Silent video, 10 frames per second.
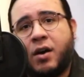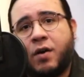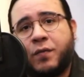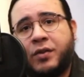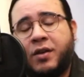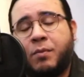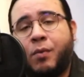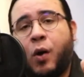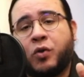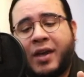of the
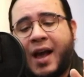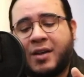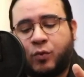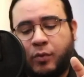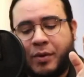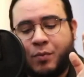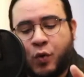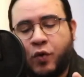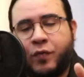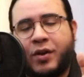broadcast will be
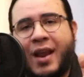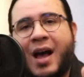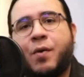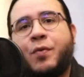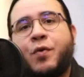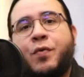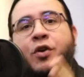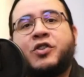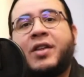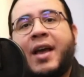moved now to
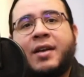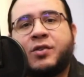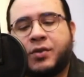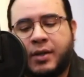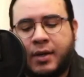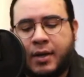Thursdays.